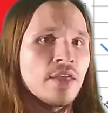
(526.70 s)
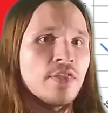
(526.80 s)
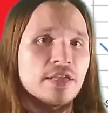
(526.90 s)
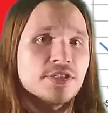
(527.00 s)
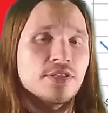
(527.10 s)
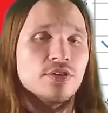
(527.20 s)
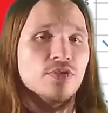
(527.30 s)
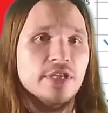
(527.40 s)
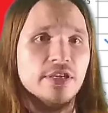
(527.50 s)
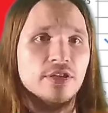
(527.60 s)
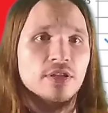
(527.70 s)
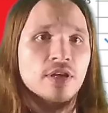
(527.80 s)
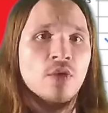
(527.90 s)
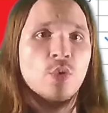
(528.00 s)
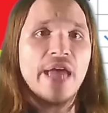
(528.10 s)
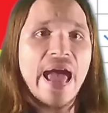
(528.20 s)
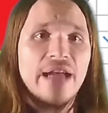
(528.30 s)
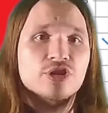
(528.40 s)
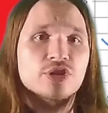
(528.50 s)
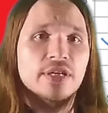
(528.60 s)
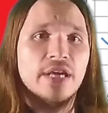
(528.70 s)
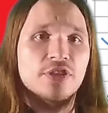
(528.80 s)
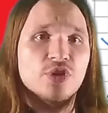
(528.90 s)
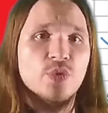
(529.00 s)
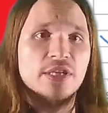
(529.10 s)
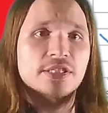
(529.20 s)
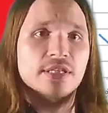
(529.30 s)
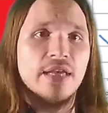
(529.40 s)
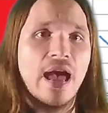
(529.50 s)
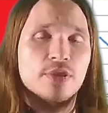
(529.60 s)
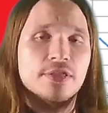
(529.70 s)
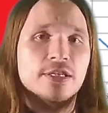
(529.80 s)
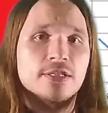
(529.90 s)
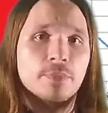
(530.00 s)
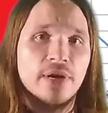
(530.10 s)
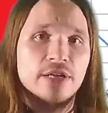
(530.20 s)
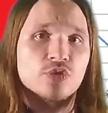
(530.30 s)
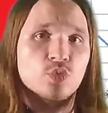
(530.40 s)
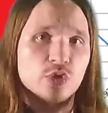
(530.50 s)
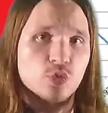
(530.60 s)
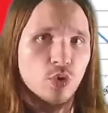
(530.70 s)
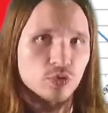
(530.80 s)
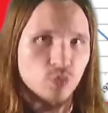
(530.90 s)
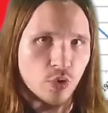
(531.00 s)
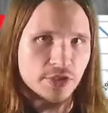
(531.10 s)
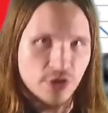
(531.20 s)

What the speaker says: thanks to the New Deal, what actually got the US out of the Depression was World War